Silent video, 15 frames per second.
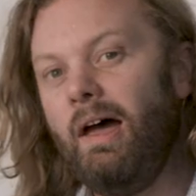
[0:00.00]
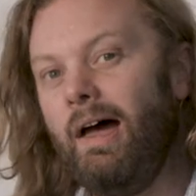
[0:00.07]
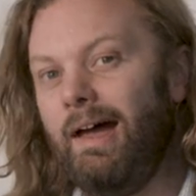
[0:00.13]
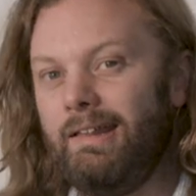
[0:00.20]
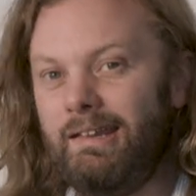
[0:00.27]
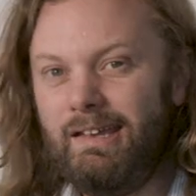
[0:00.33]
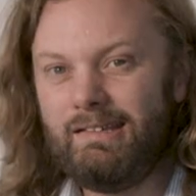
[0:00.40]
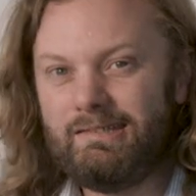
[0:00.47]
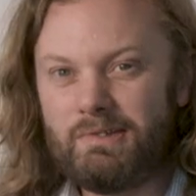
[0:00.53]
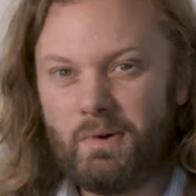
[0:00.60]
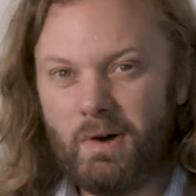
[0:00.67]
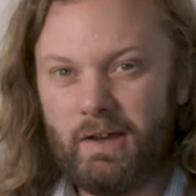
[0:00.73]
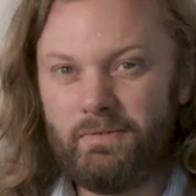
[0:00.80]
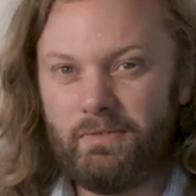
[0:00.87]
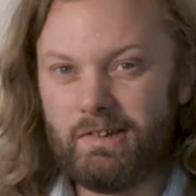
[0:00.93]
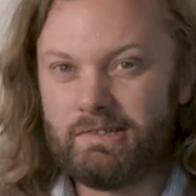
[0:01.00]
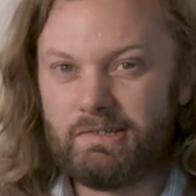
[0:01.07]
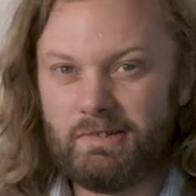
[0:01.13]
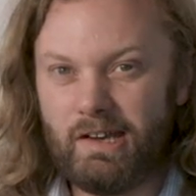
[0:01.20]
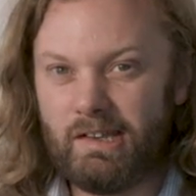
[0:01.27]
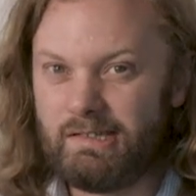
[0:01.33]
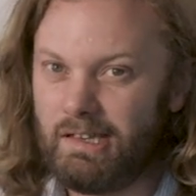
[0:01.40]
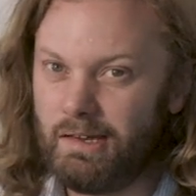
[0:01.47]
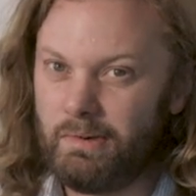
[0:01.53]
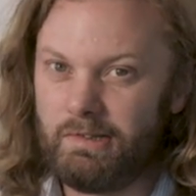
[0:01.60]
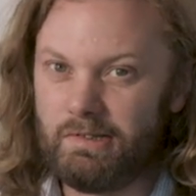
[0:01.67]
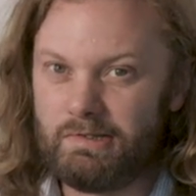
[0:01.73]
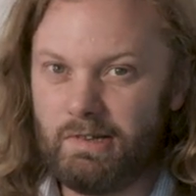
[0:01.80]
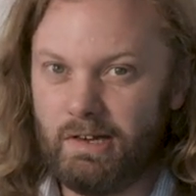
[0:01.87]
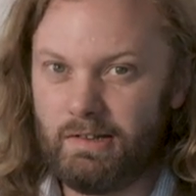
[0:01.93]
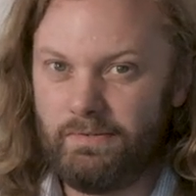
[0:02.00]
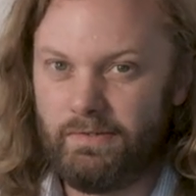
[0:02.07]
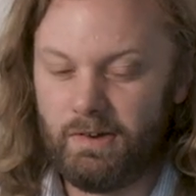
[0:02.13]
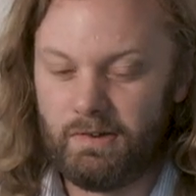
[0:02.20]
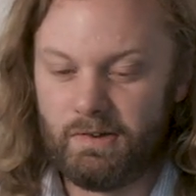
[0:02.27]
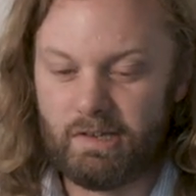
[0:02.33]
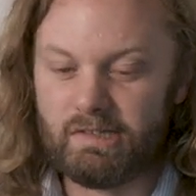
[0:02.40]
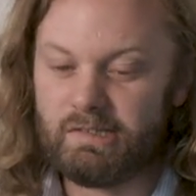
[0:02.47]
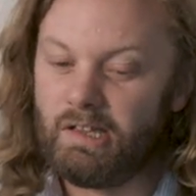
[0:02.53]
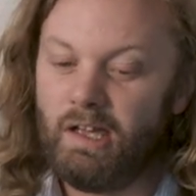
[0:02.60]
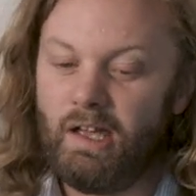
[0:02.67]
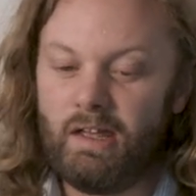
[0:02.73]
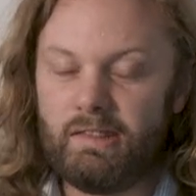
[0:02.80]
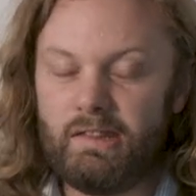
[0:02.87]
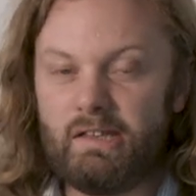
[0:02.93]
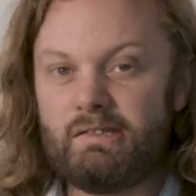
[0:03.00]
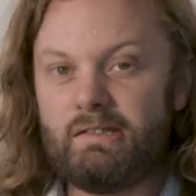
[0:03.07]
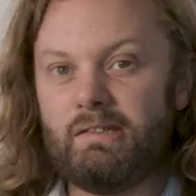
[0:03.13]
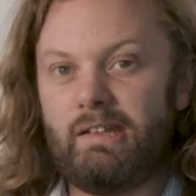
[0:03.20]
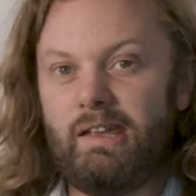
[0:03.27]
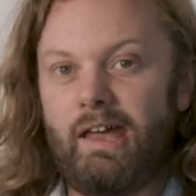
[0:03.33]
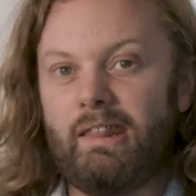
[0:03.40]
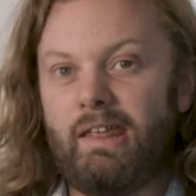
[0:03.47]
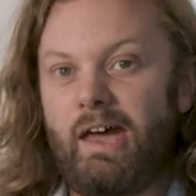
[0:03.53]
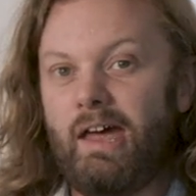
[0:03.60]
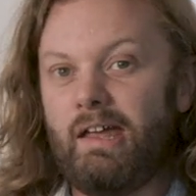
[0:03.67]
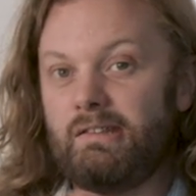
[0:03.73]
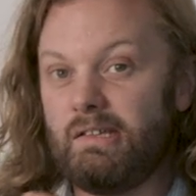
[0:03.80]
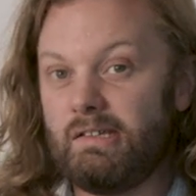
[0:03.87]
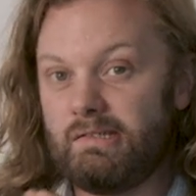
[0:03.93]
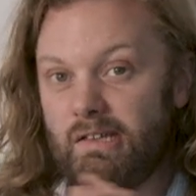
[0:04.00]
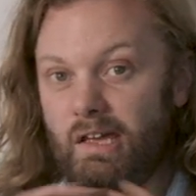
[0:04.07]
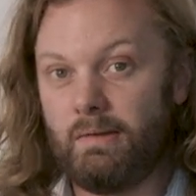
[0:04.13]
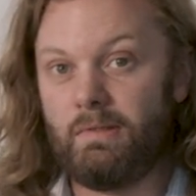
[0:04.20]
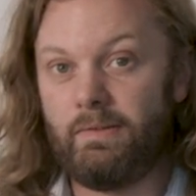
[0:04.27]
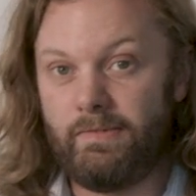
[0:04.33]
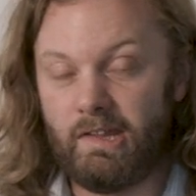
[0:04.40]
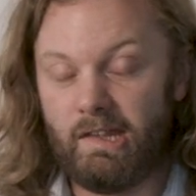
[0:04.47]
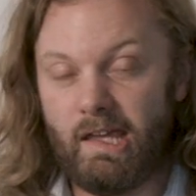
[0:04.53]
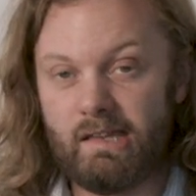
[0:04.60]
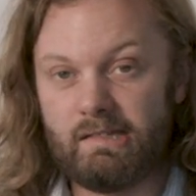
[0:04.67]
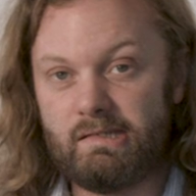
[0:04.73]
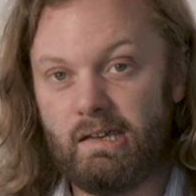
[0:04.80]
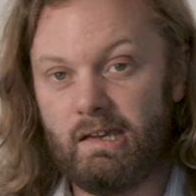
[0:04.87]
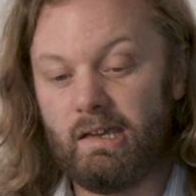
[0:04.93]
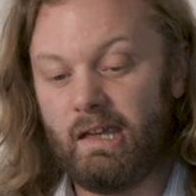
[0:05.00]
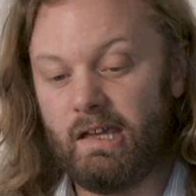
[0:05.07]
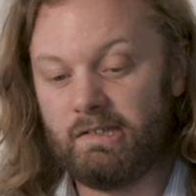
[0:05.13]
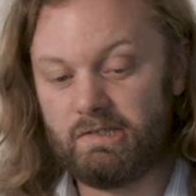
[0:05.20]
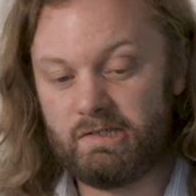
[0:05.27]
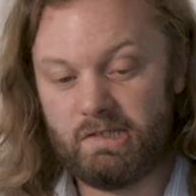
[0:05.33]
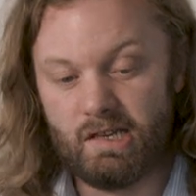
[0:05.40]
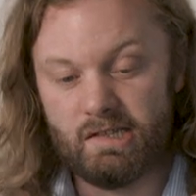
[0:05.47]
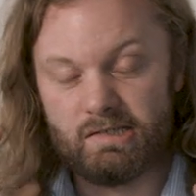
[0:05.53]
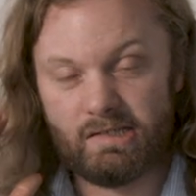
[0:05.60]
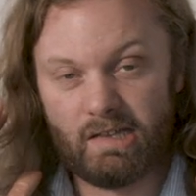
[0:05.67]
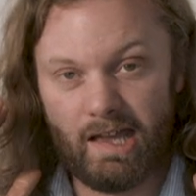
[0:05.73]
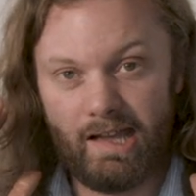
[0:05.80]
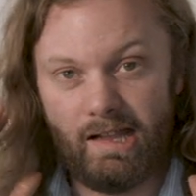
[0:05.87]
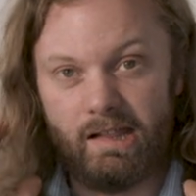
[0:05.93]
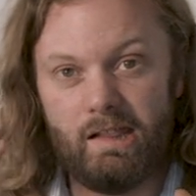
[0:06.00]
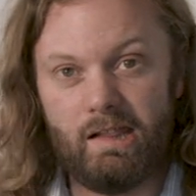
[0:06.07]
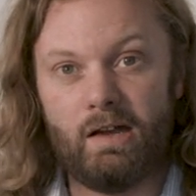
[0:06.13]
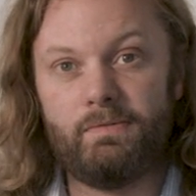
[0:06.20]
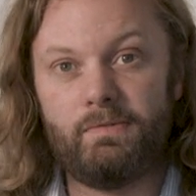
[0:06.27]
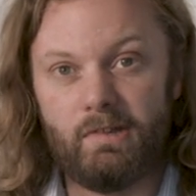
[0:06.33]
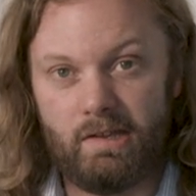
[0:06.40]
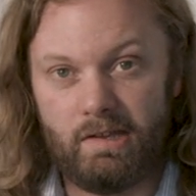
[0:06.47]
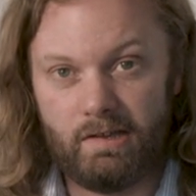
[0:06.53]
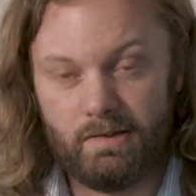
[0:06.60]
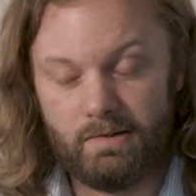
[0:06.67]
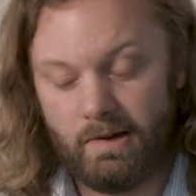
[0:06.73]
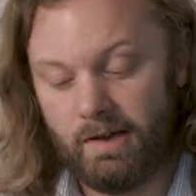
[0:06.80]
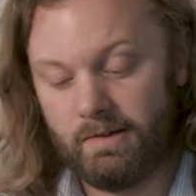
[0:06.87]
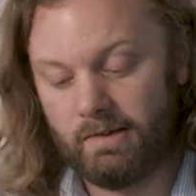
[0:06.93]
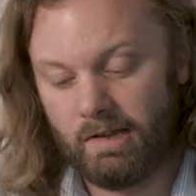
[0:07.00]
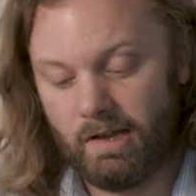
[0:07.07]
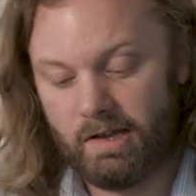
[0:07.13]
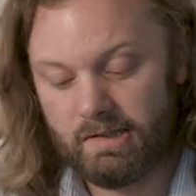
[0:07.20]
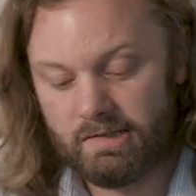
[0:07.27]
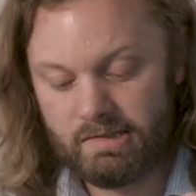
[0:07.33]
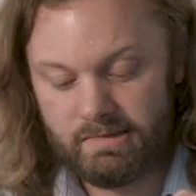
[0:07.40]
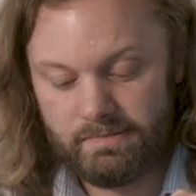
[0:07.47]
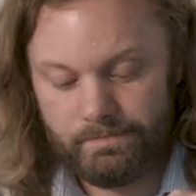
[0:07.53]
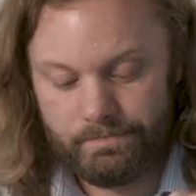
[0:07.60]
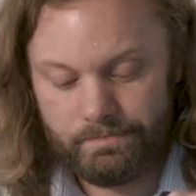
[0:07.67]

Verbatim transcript: And it's quite frustrating when you're trying to focus. This on the other hand doesn't have the vignetting, it's just a lovely ground glass.